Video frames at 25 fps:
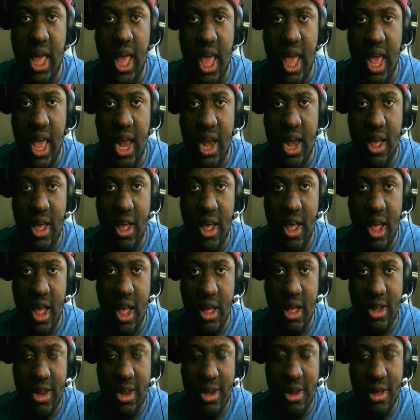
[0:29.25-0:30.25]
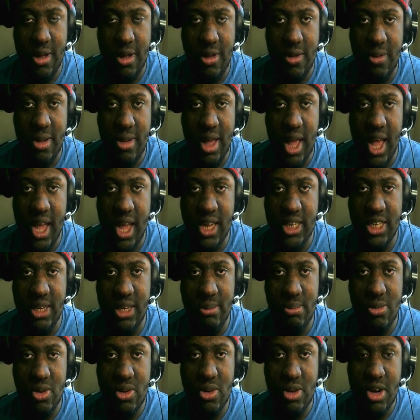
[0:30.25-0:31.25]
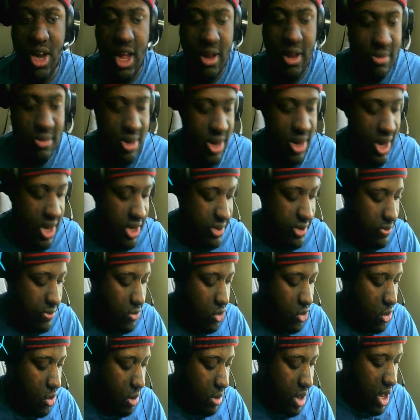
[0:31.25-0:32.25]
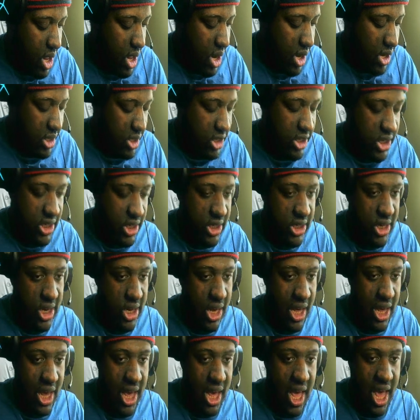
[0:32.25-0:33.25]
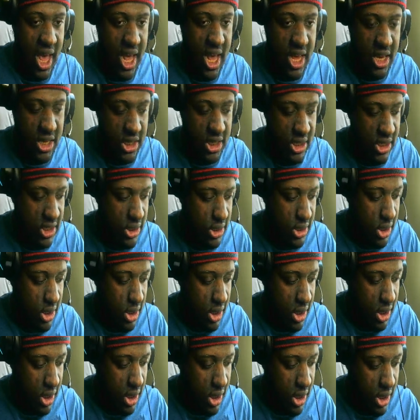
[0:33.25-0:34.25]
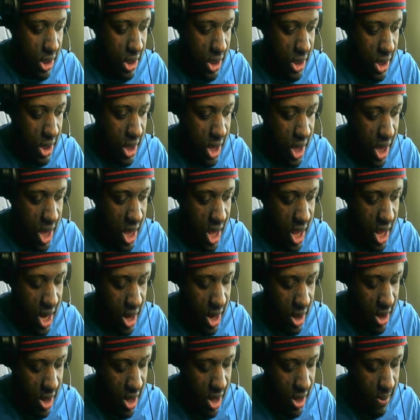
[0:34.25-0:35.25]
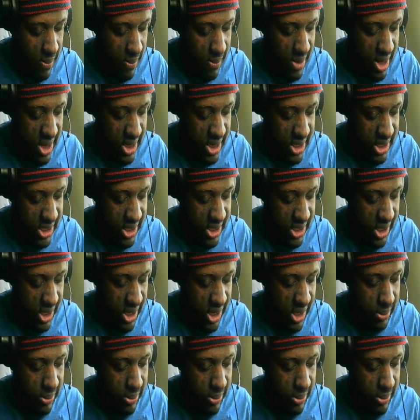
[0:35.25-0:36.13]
And, uh, you know, we got some more updates for it just in case. And um, let's see.